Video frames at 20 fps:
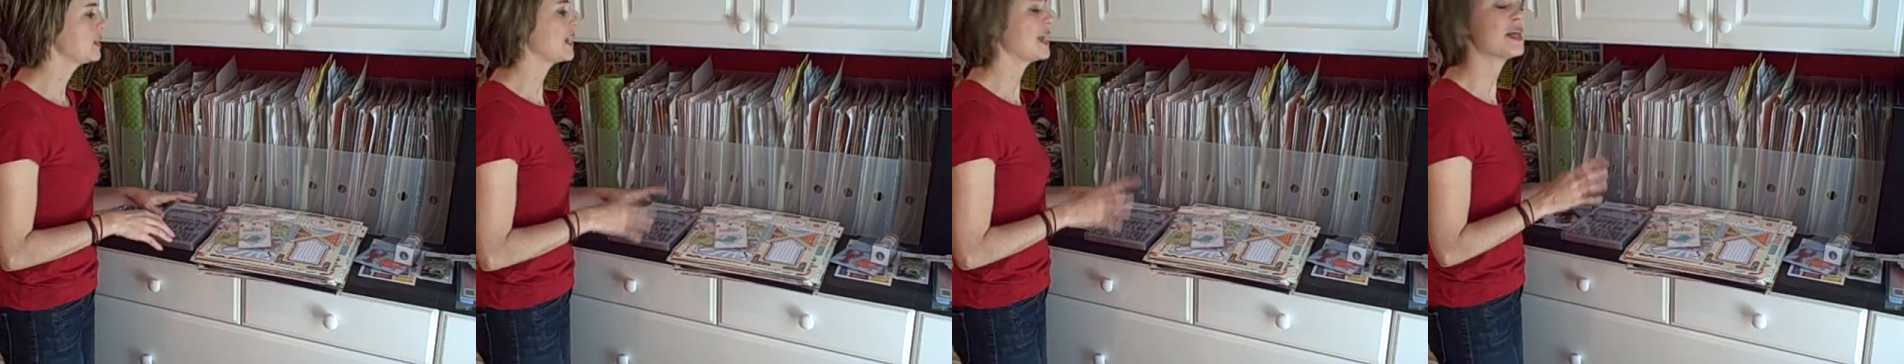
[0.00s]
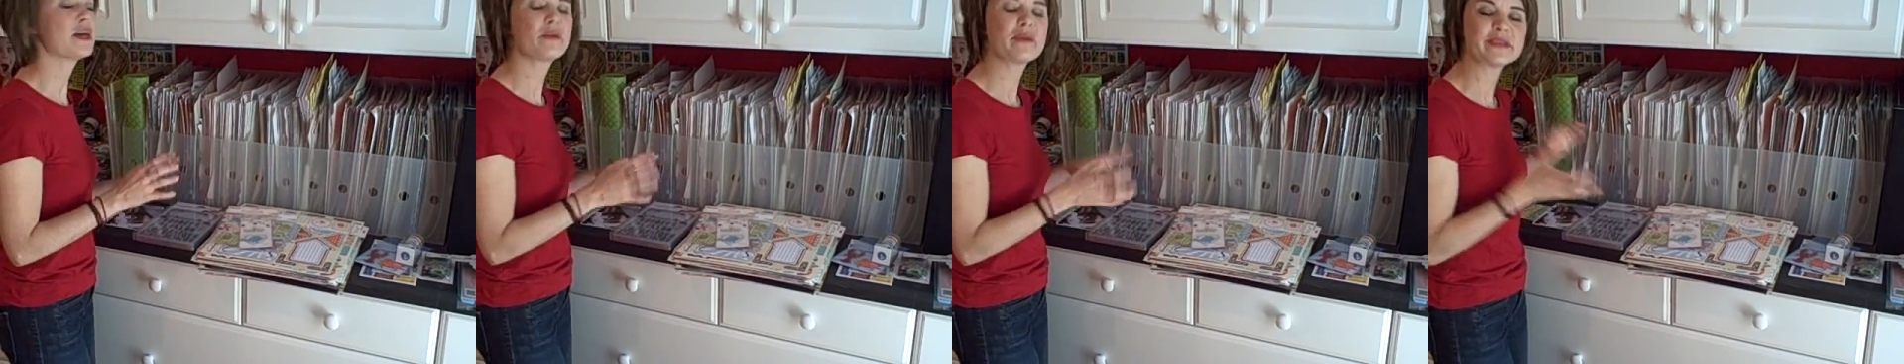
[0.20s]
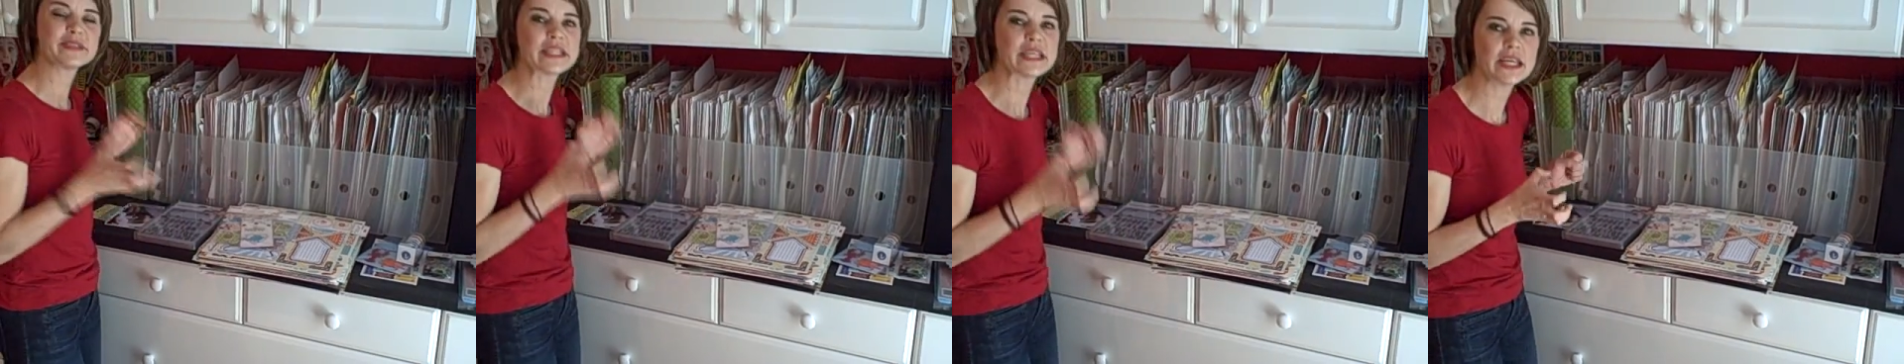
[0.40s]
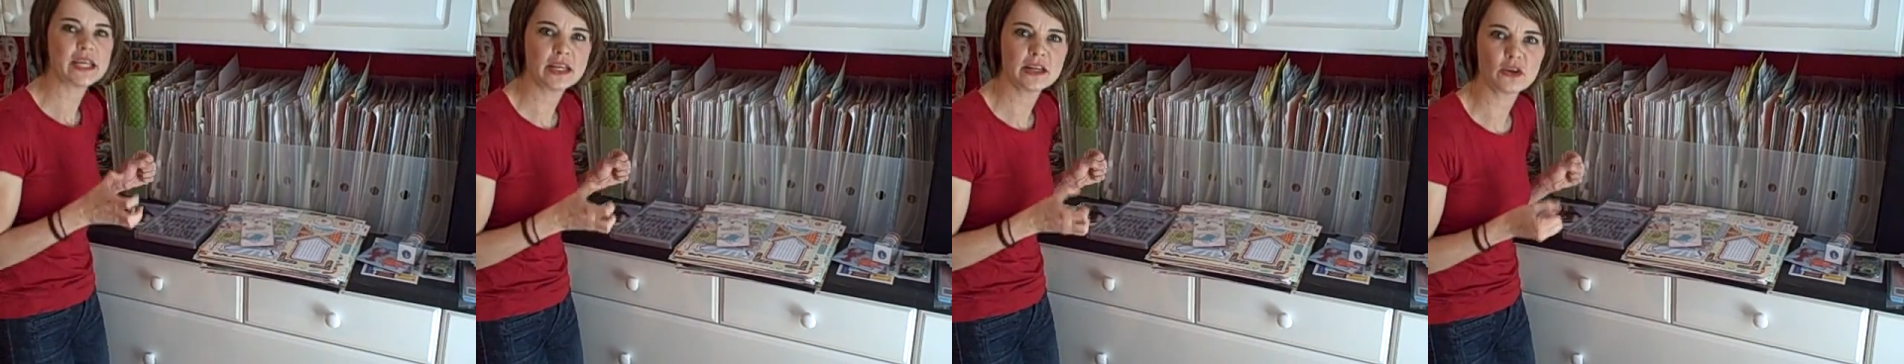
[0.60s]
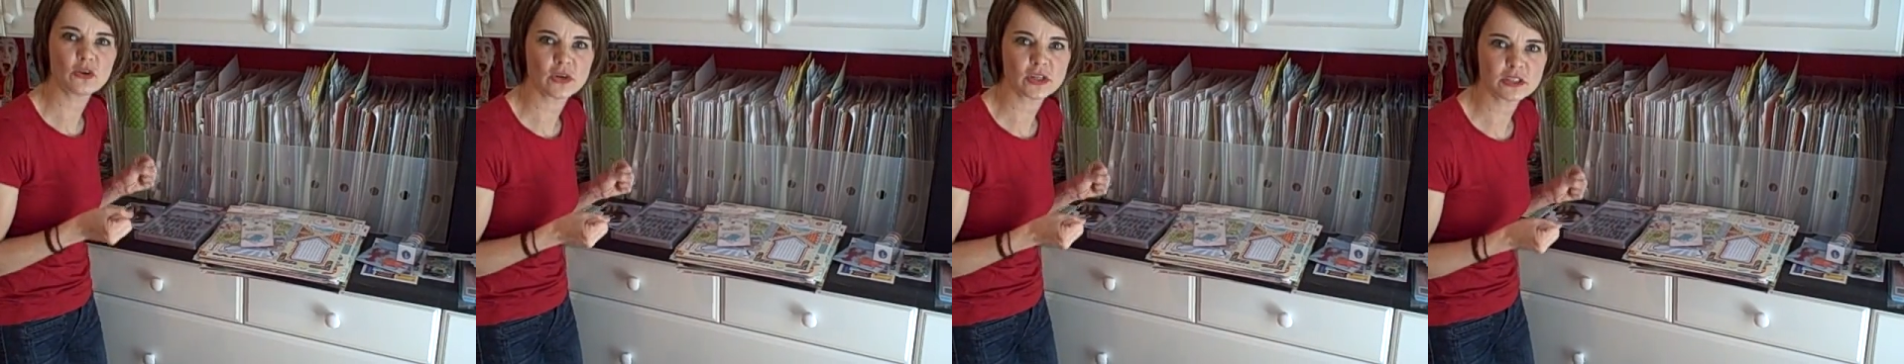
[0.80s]
Kind of like when I was a
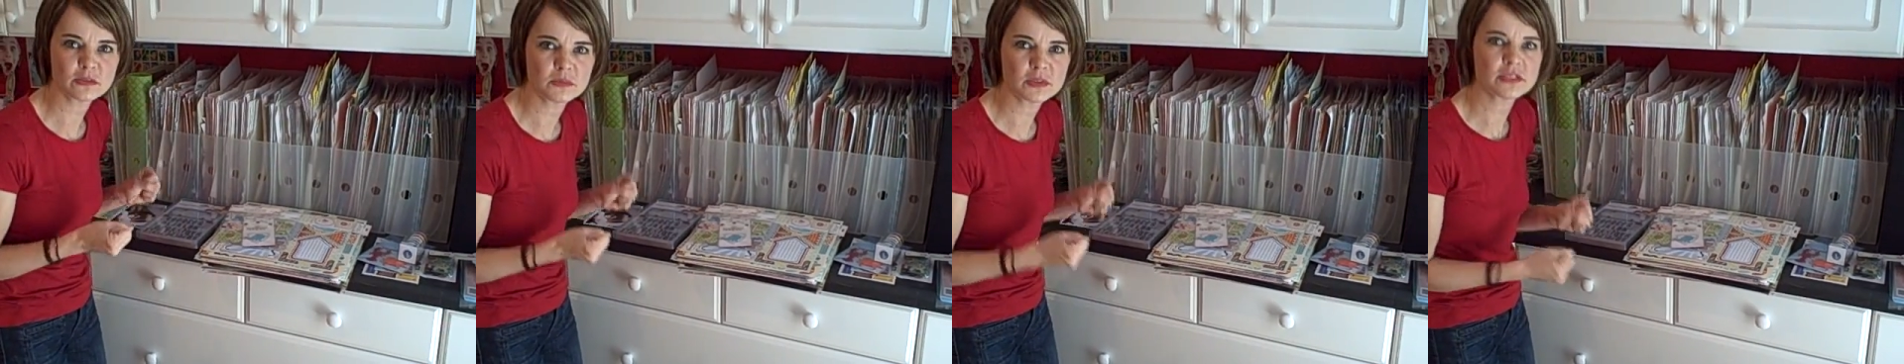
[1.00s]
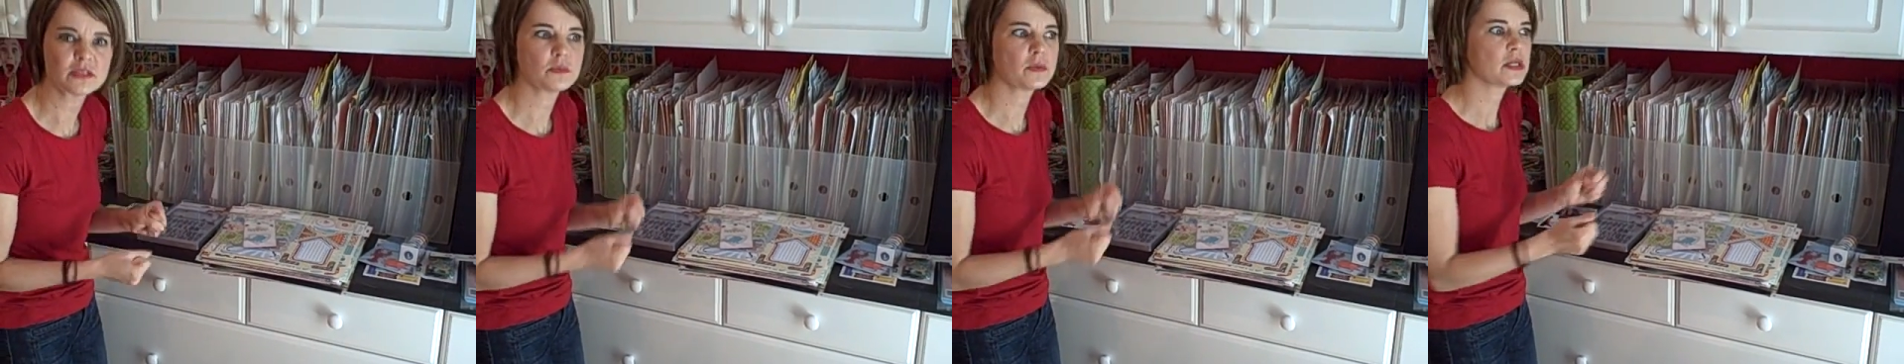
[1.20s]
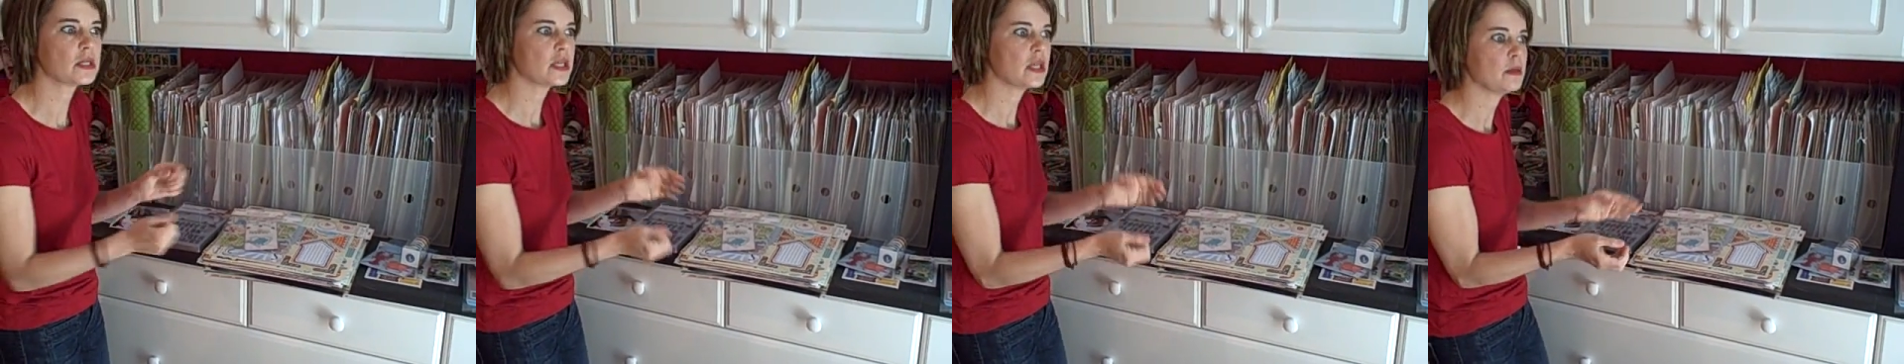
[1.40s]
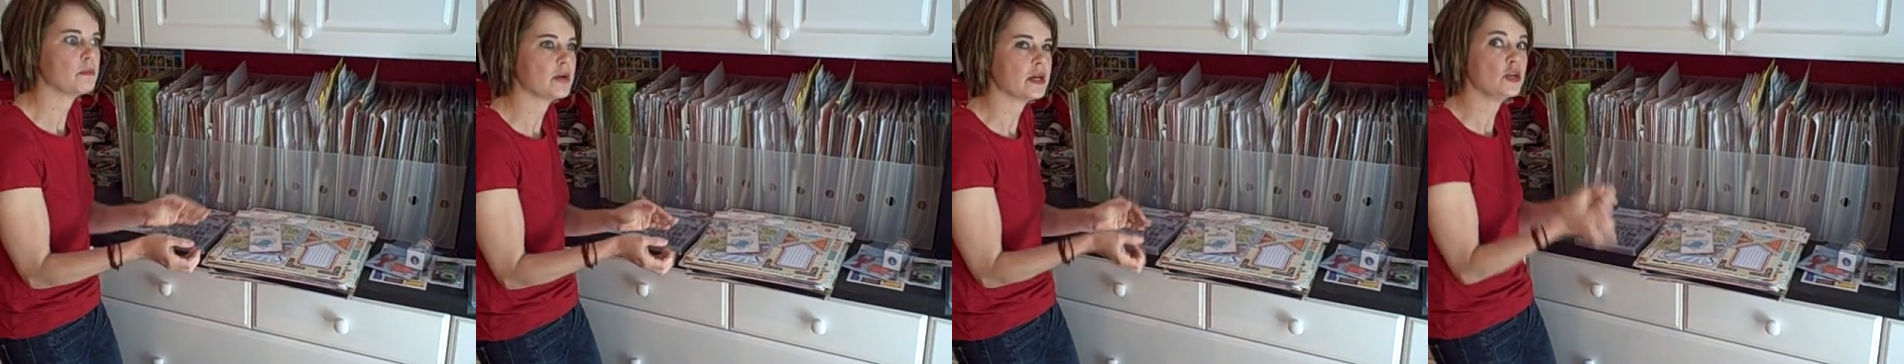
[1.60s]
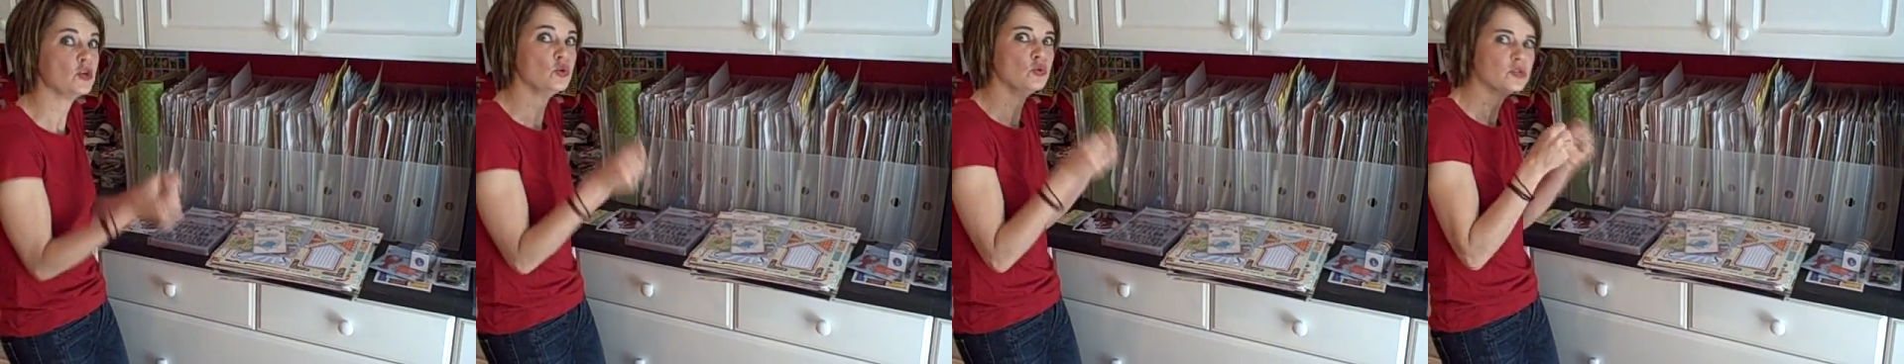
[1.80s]
kid at Christmas, I wanted to keep
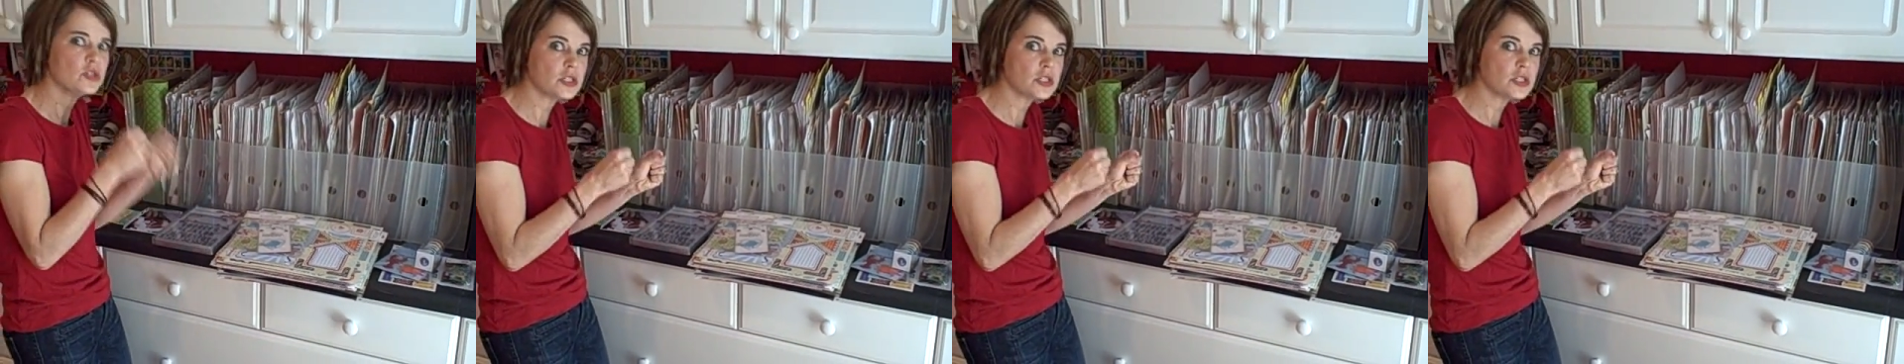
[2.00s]
my new